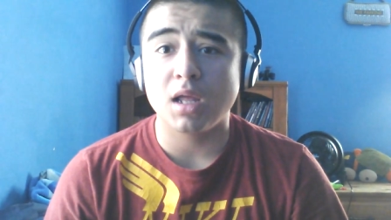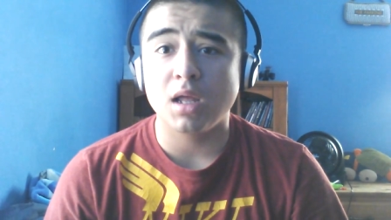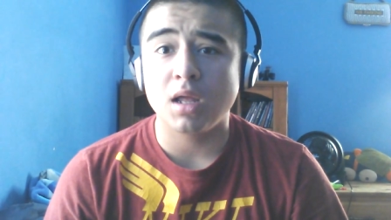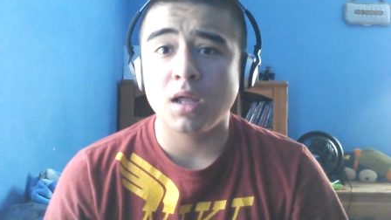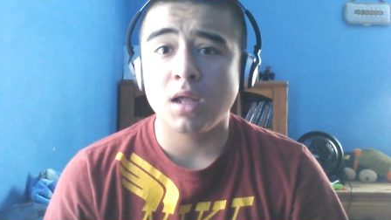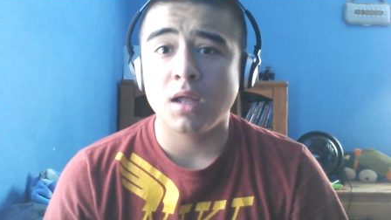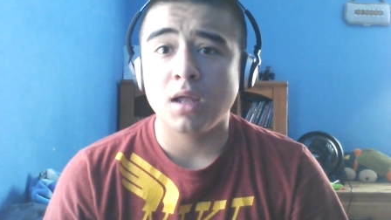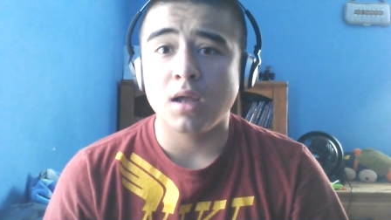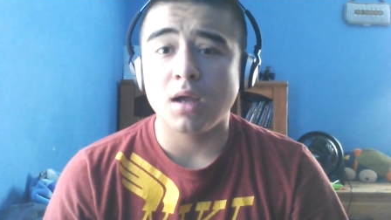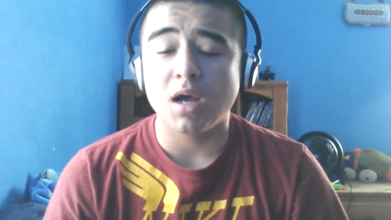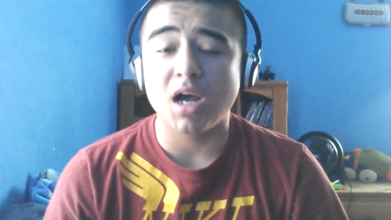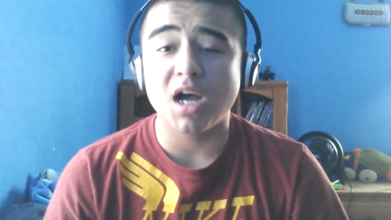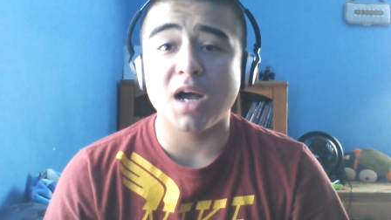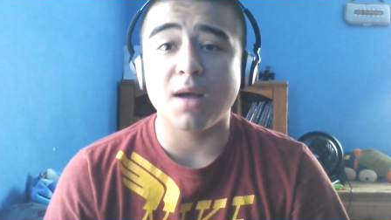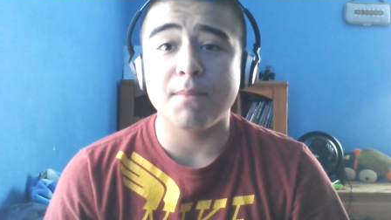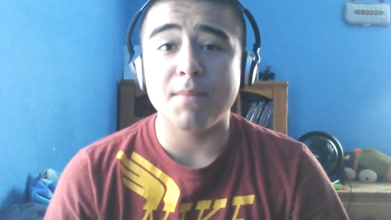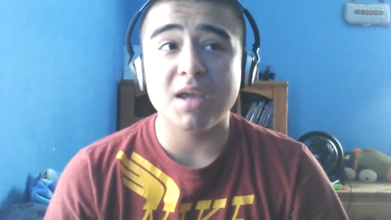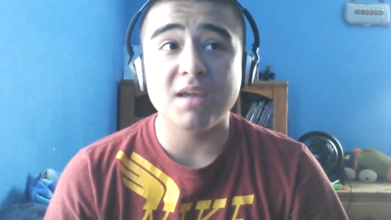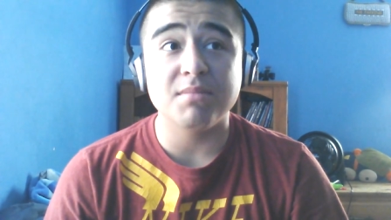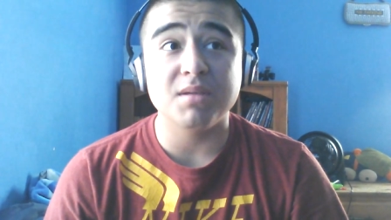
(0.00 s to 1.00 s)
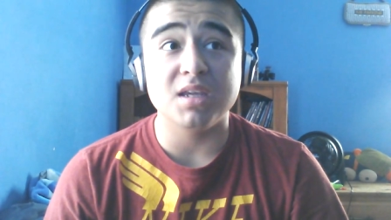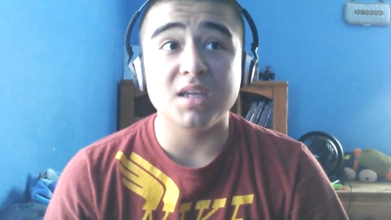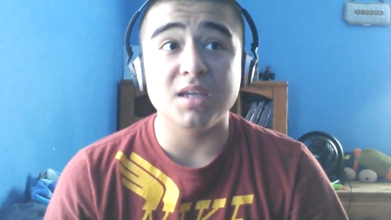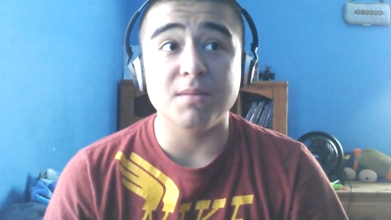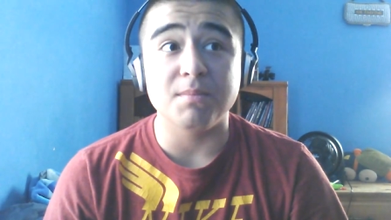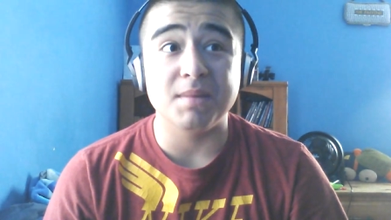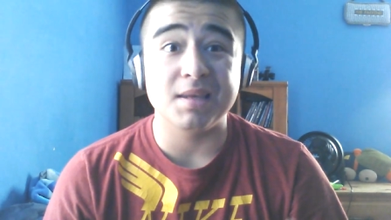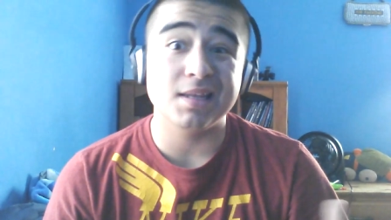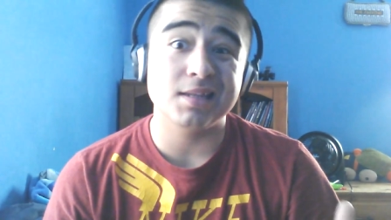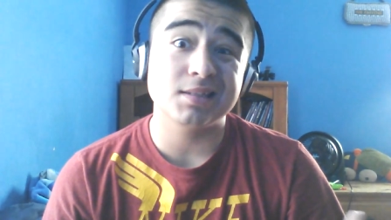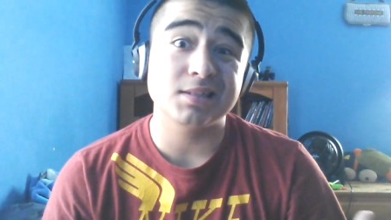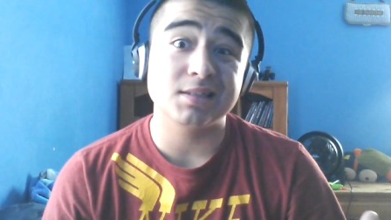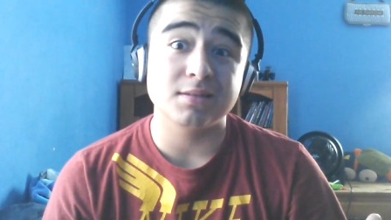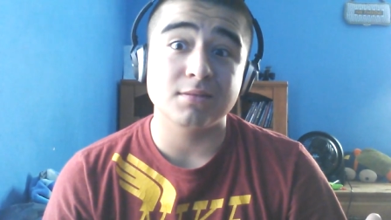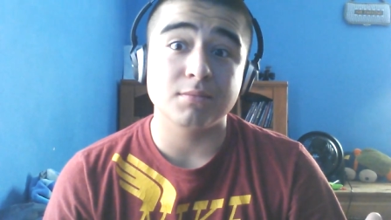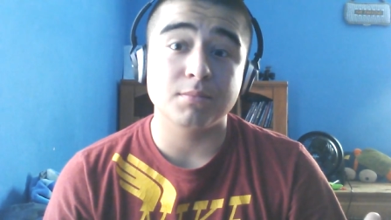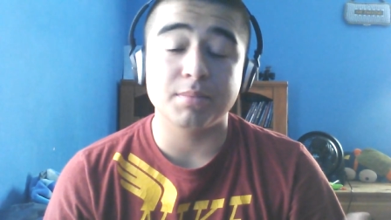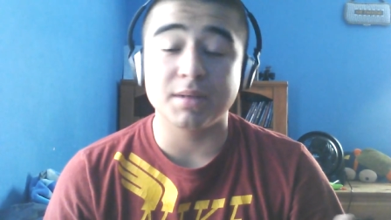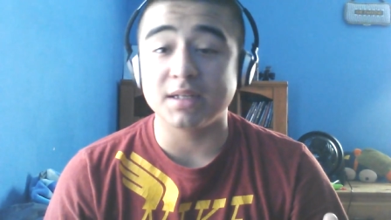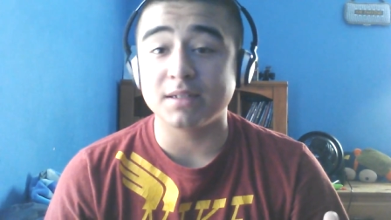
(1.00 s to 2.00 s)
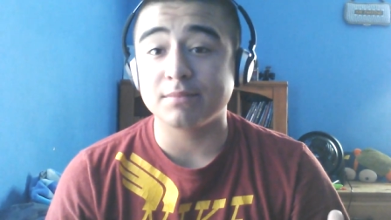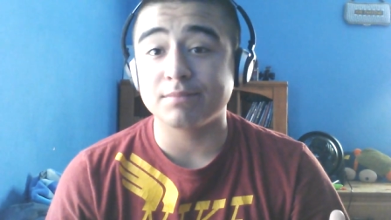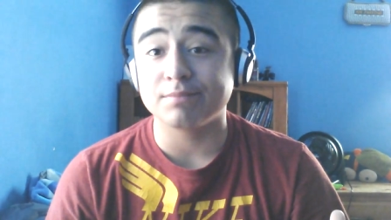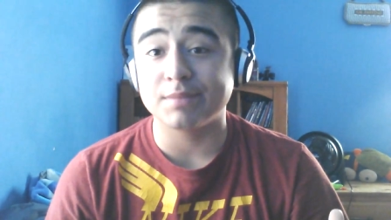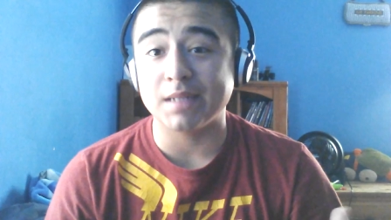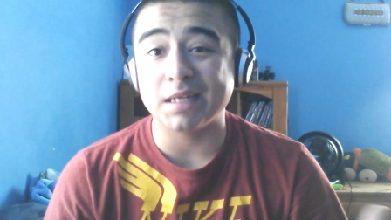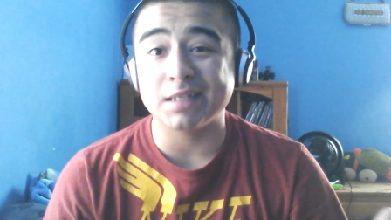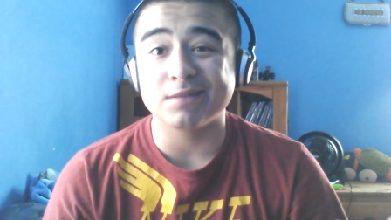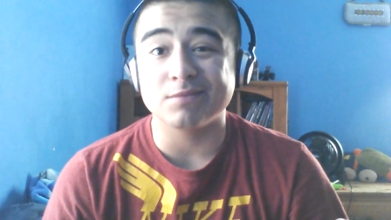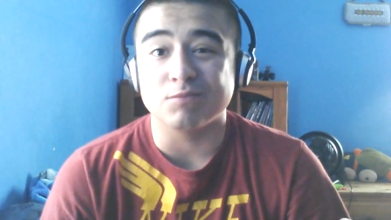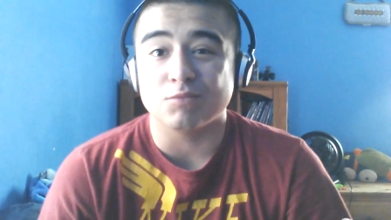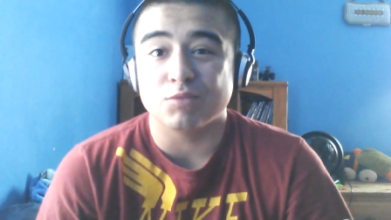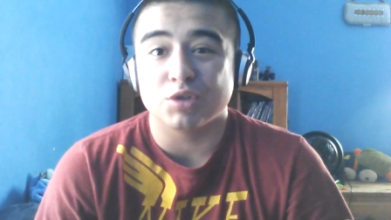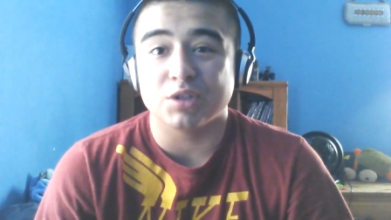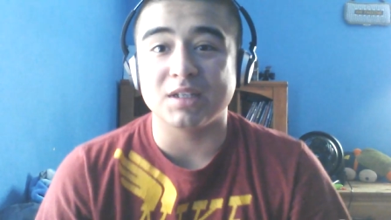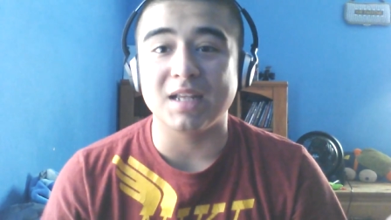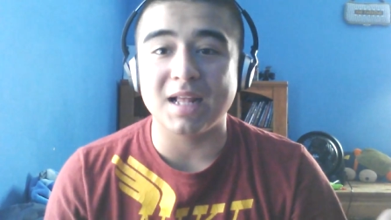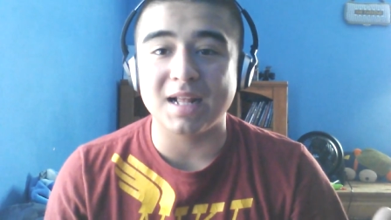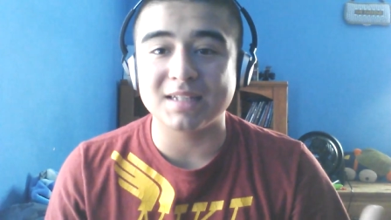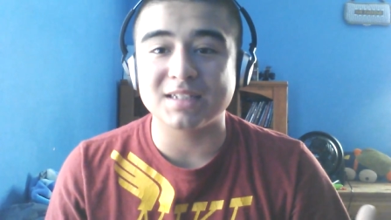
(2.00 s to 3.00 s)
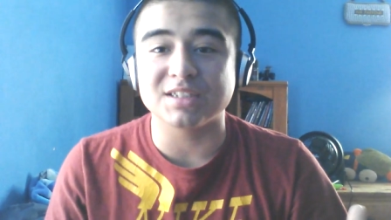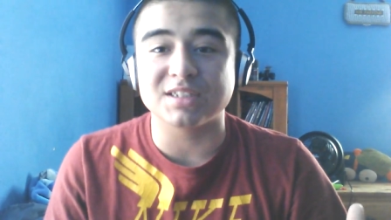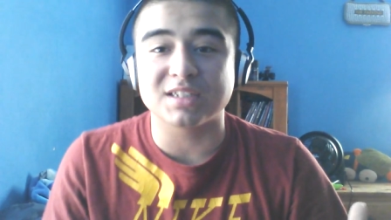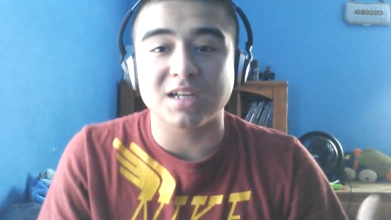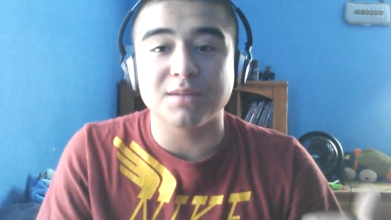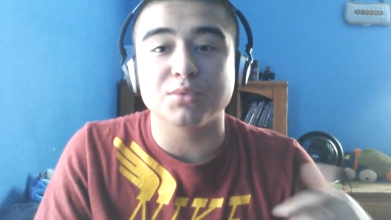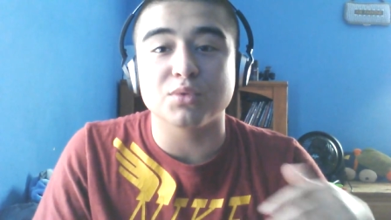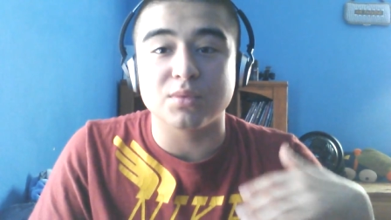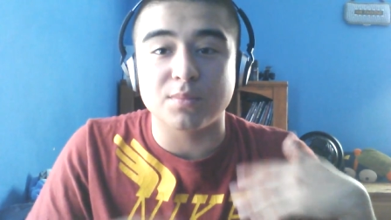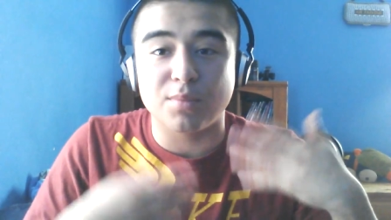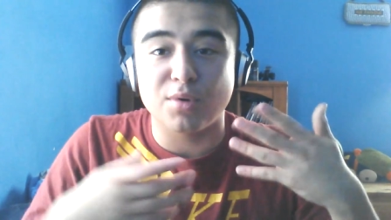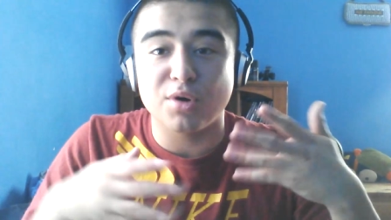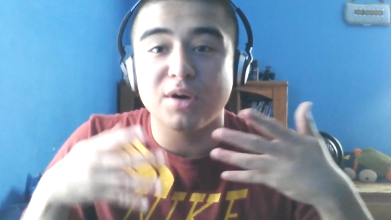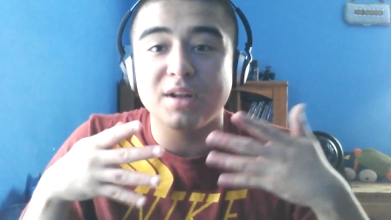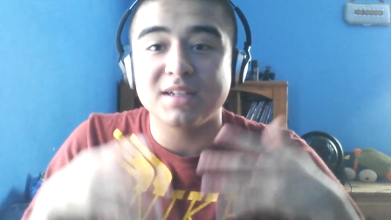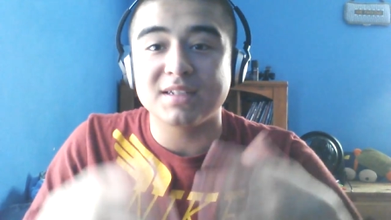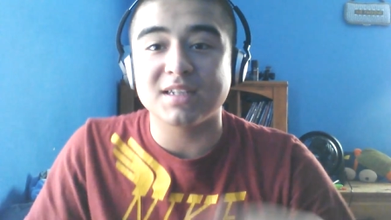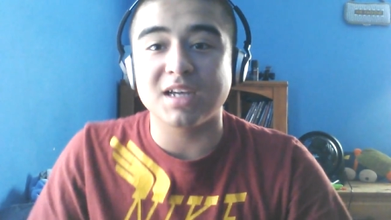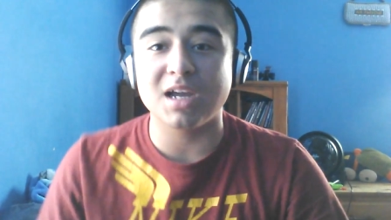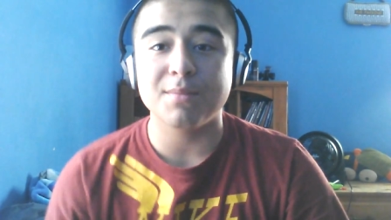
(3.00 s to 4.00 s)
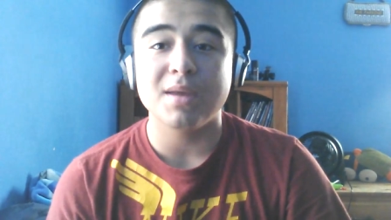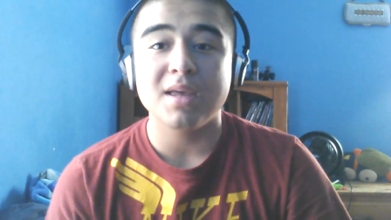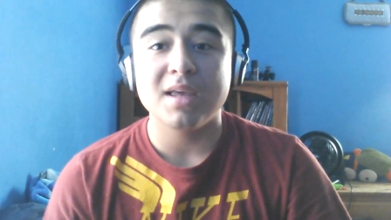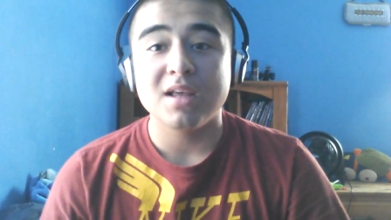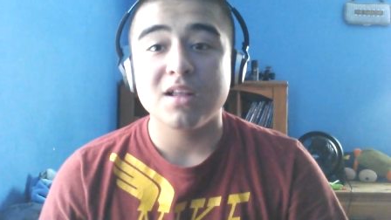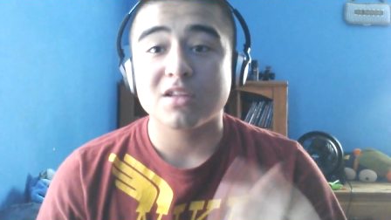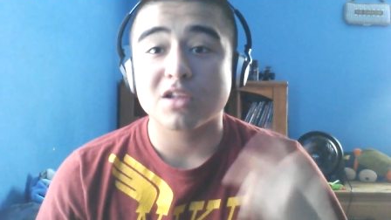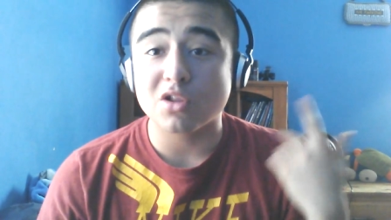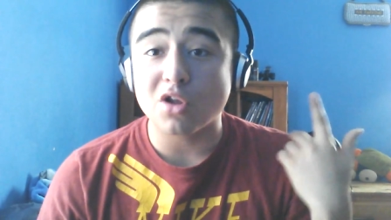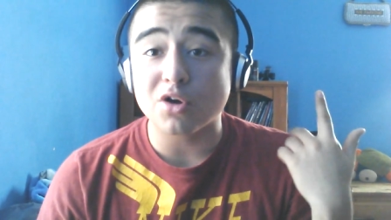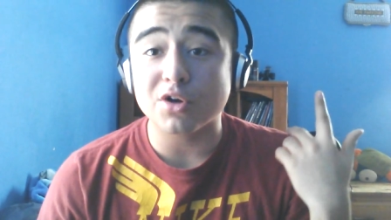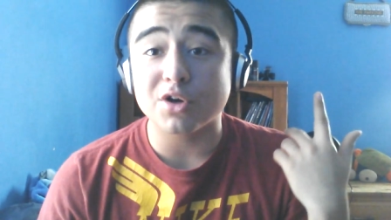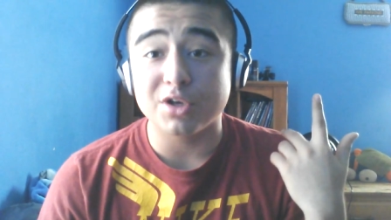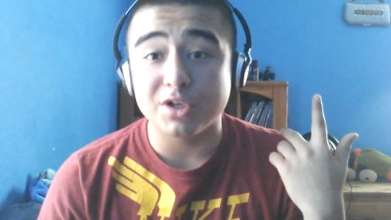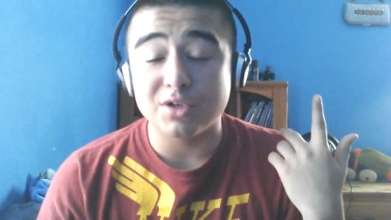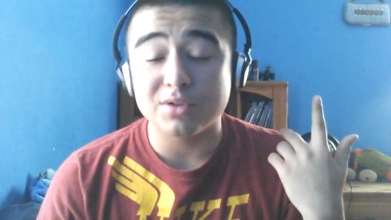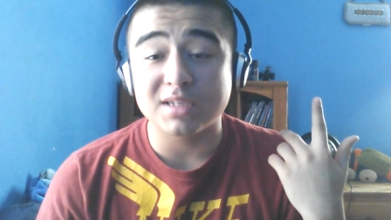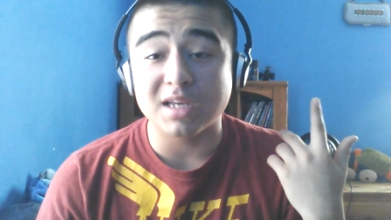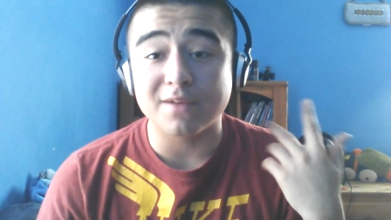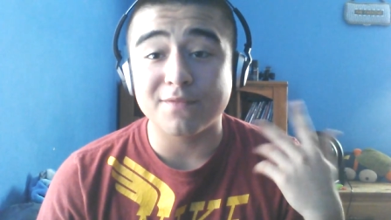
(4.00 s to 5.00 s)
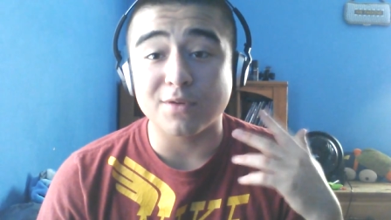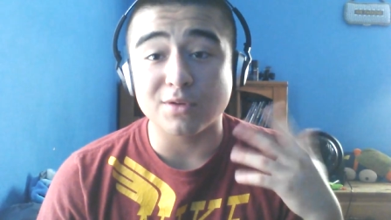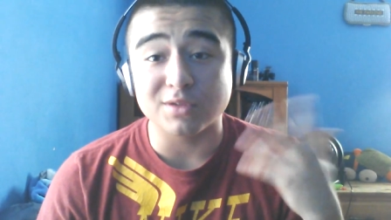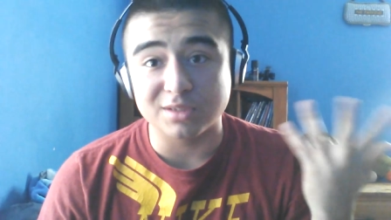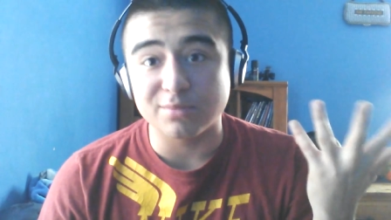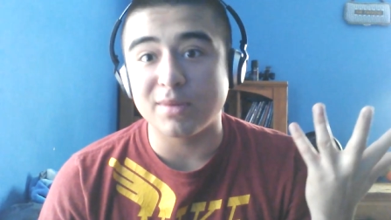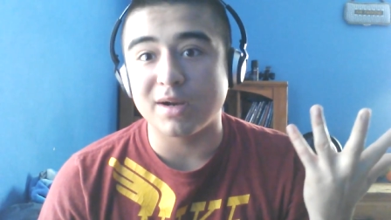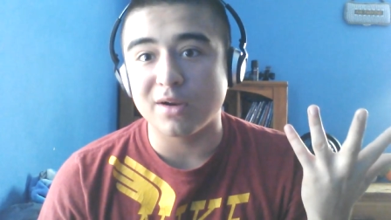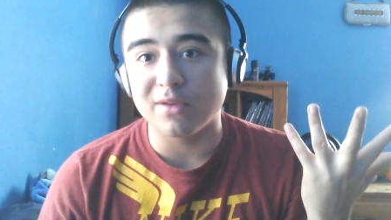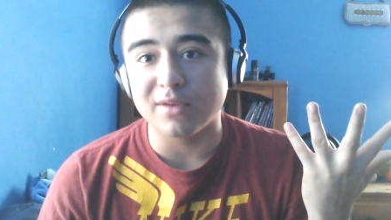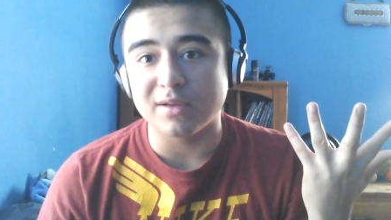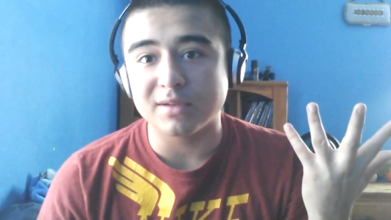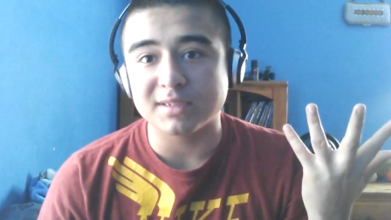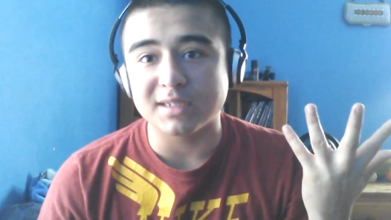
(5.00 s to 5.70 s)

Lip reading: Maybe mids, but that just comes with burn-in time. The longer you use headphones, the better they'll sound.